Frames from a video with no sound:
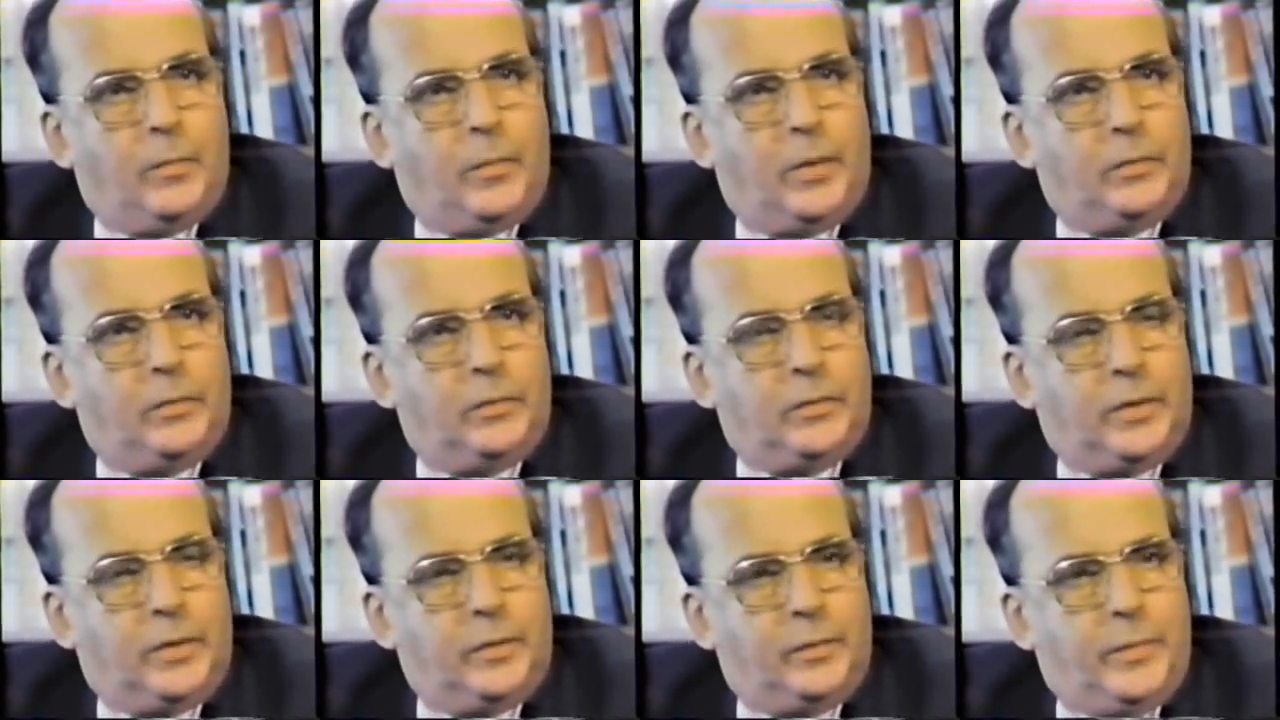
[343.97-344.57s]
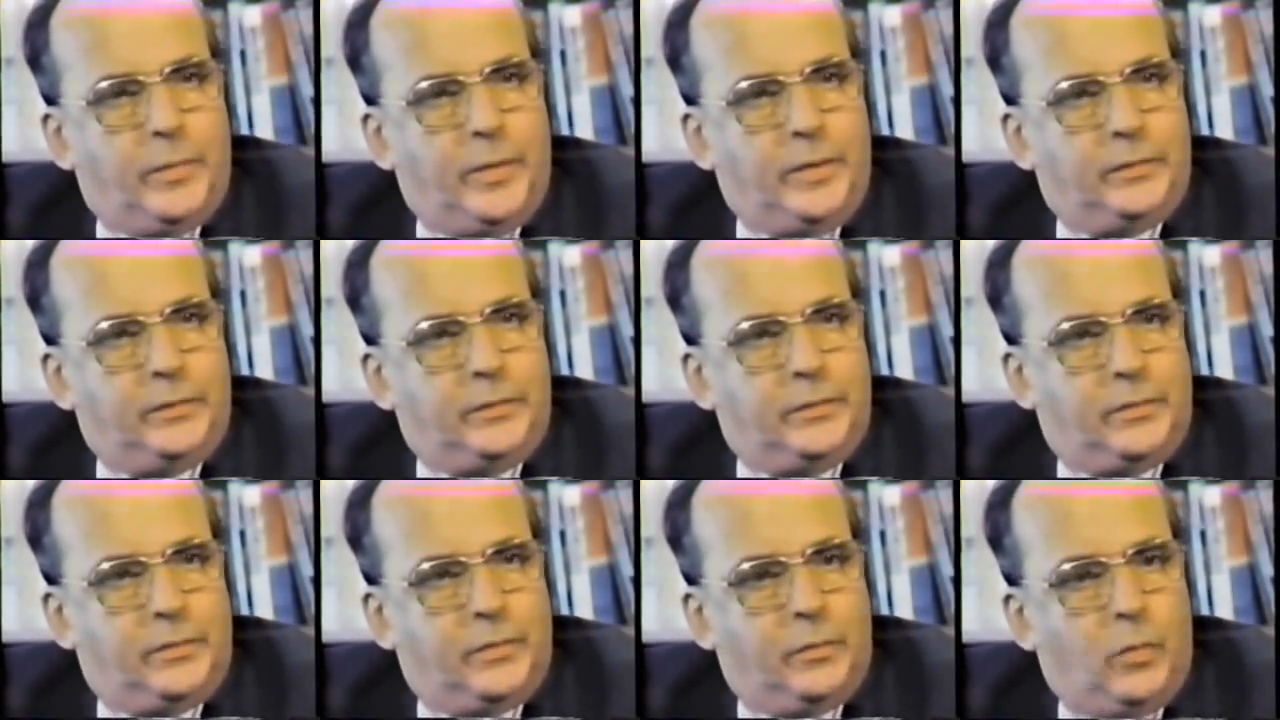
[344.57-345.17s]
but it was on the
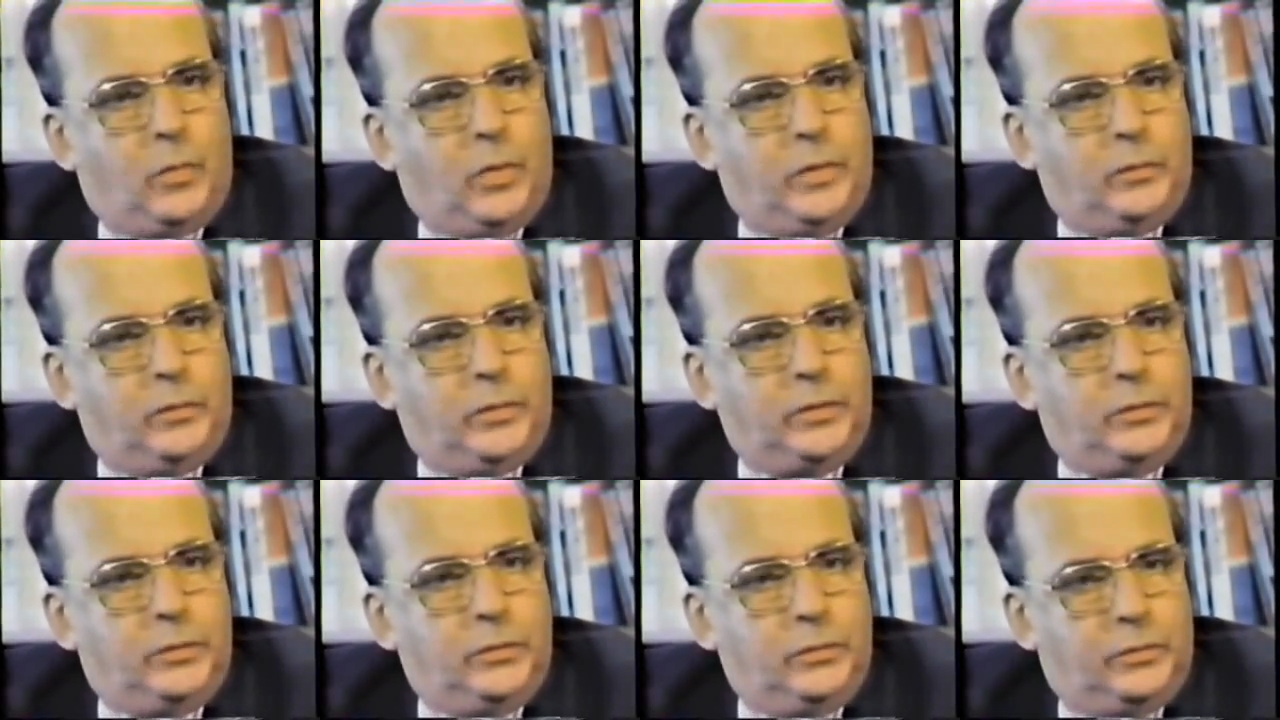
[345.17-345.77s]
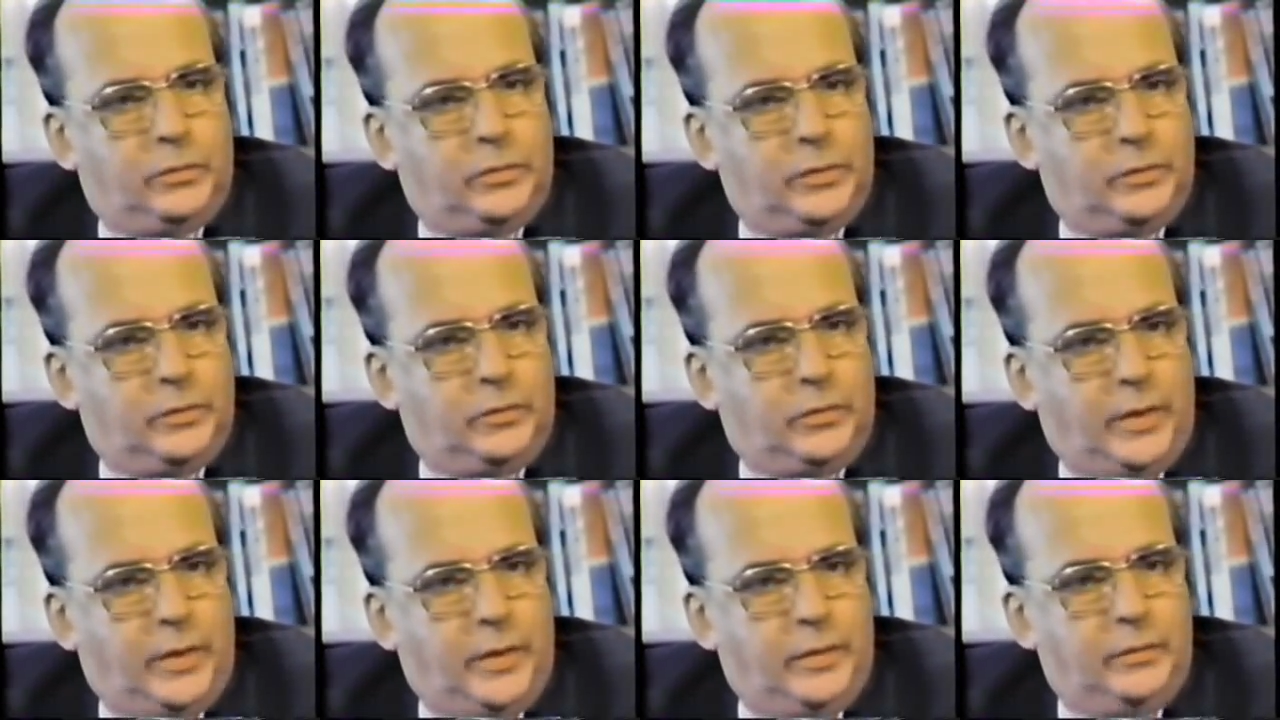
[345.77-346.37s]
basis that when we do see a
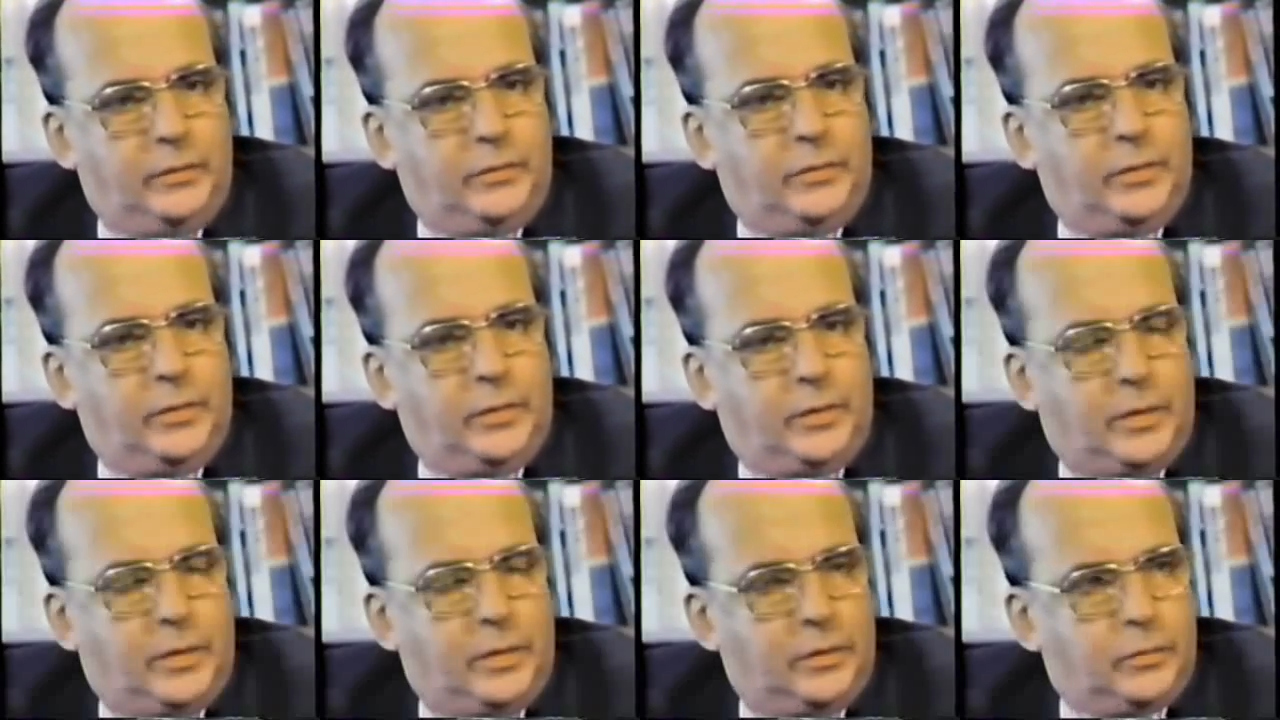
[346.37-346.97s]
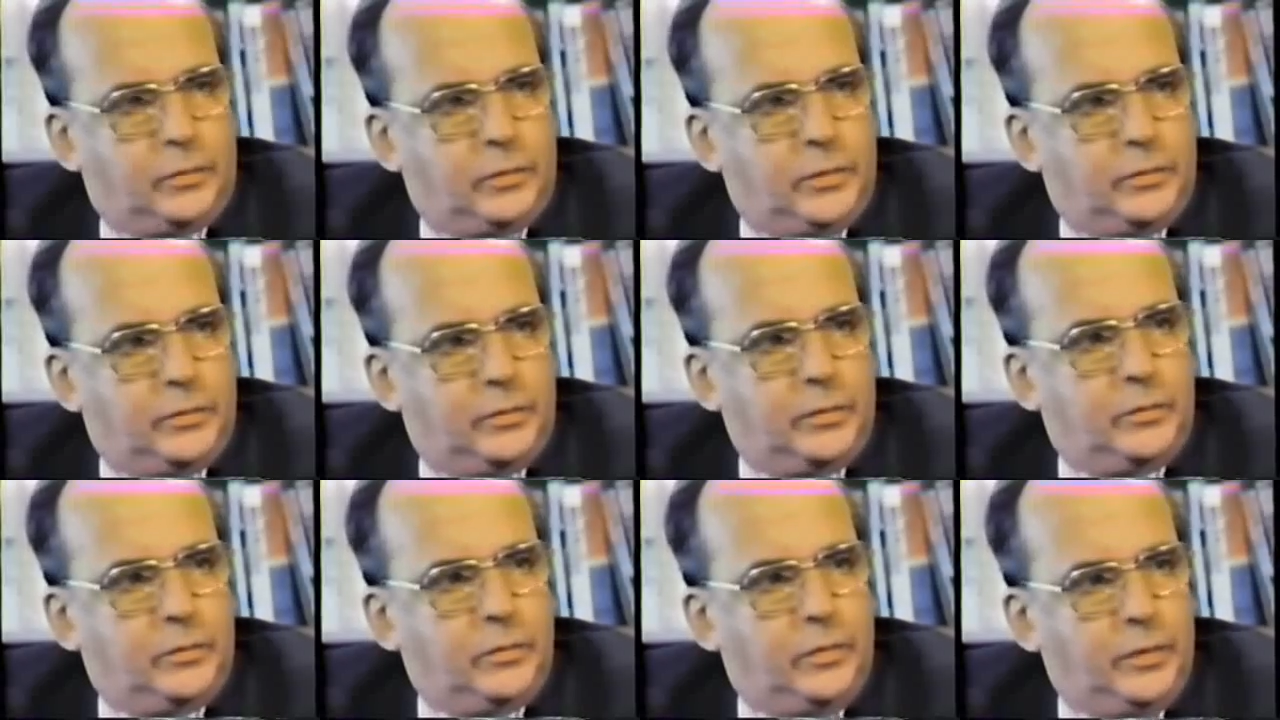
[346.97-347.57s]
change in the
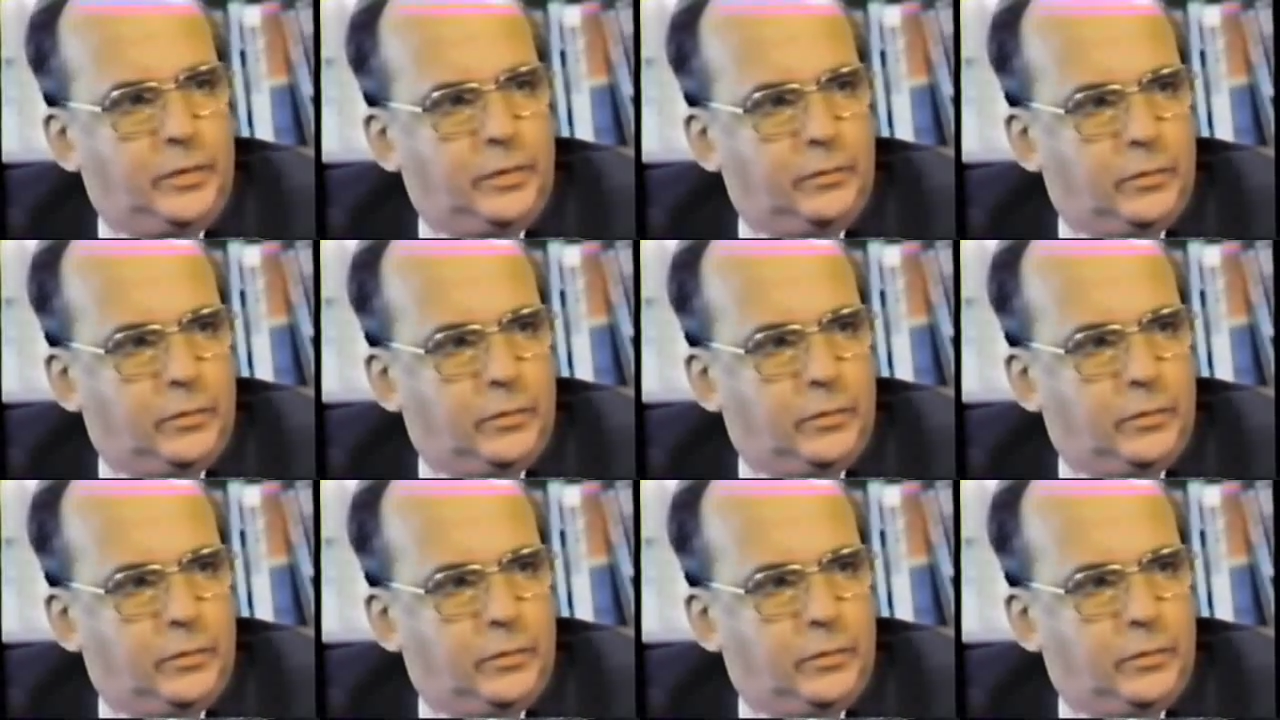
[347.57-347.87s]
characteristics of the